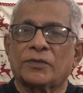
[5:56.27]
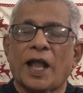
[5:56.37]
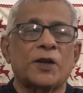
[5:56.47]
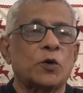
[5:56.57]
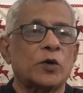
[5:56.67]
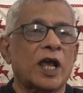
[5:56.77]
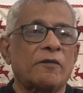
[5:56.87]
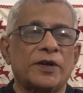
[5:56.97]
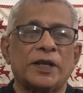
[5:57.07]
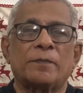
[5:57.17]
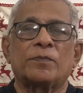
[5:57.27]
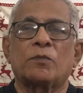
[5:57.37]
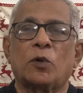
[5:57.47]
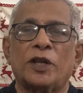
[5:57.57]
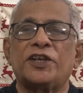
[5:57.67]
I don't have any
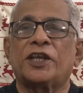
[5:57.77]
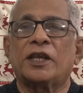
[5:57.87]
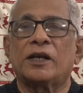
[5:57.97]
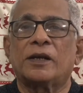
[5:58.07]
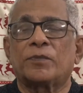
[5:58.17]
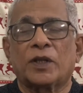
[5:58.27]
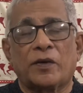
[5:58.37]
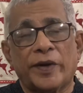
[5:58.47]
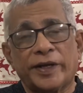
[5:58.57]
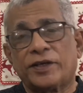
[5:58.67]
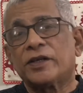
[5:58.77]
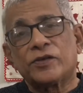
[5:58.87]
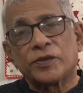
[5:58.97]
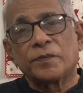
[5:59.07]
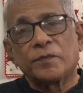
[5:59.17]
political
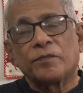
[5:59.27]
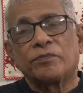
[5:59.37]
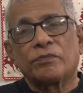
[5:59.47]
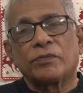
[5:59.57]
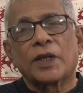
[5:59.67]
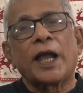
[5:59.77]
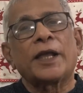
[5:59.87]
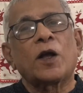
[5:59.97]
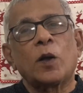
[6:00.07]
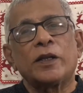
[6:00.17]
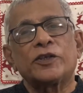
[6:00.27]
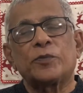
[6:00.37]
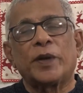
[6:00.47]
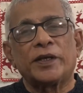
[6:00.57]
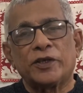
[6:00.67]
correctness. I call a
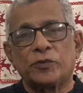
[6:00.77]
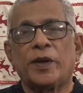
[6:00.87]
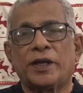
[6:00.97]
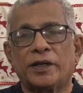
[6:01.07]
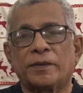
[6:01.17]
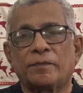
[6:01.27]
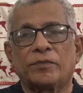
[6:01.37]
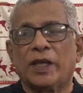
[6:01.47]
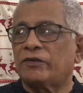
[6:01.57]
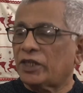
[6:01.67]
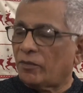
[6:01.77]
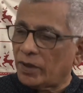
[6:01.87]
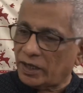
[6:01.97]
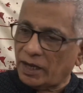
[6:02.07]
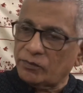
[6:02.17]
spade a spade. If
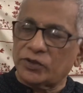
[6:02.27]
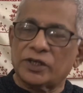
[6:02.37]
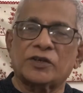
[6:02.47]
someone comes and